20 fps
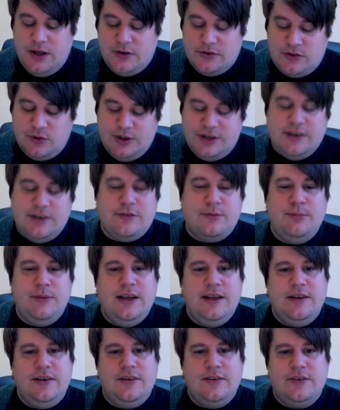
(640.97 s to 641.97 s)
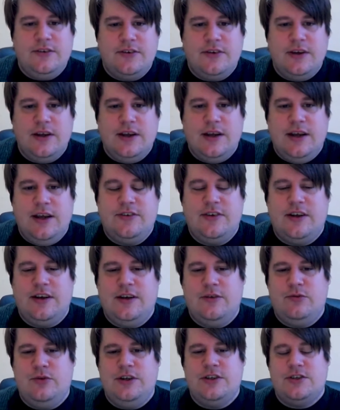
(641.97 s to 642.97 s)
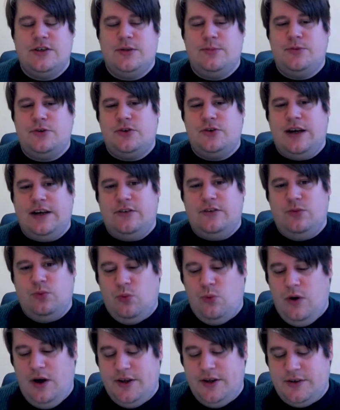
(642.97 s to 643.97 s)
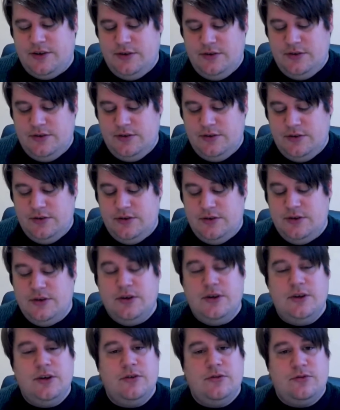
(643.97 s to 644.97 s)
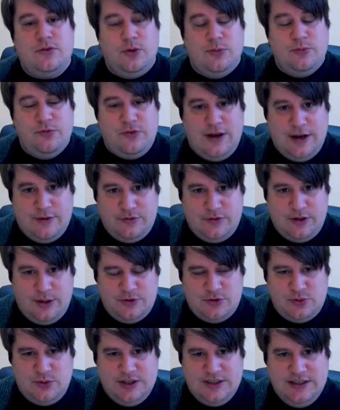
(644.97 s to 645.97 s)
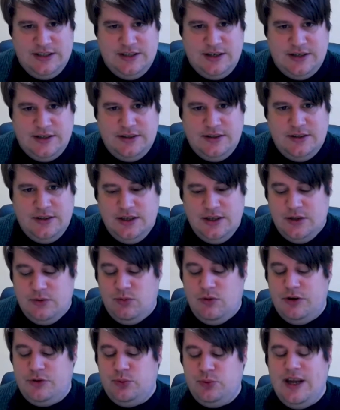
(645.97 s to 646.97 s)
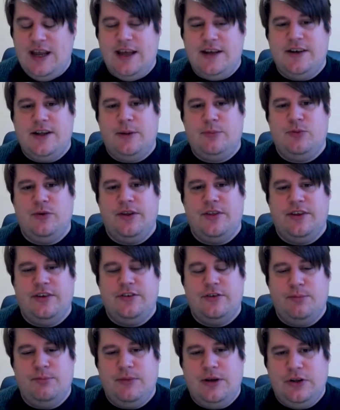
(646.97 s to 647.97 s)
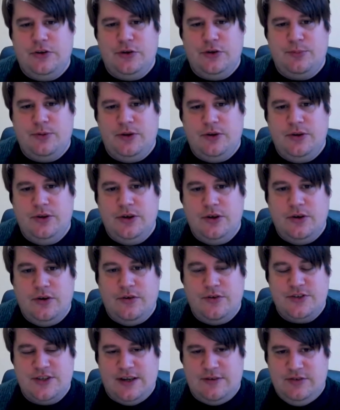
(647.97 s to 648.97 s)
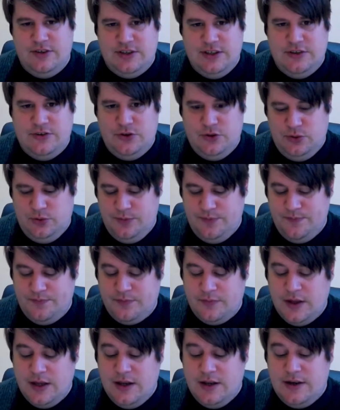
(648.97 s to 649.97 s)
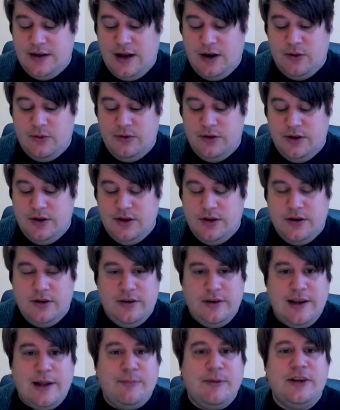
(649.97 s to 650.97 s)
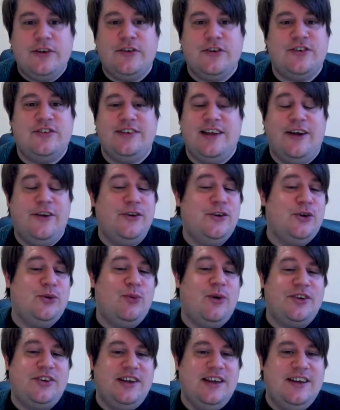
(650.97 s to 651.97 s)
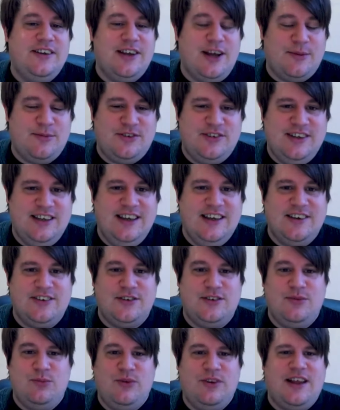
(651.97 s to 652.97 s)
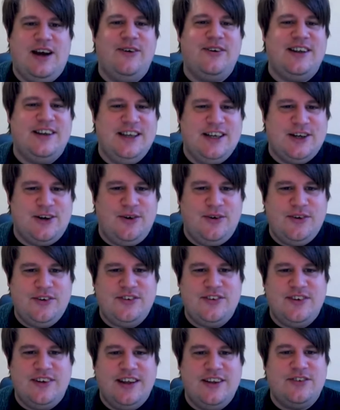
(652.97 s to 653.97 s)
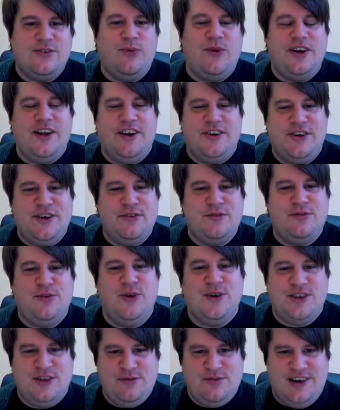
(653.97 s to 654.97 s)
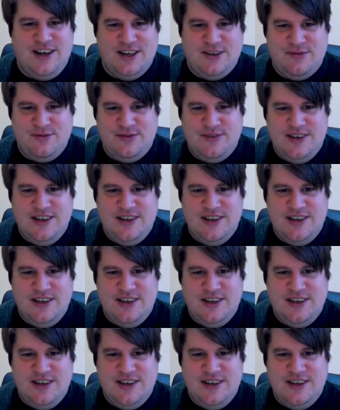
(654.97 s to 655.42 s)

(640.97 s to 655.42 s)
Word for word: So what this means is that if we subtract 1 from 5 times 29, what we end up with is a multiple of 72. Now, let me just tell you what E times D is without any clocks. It's 145.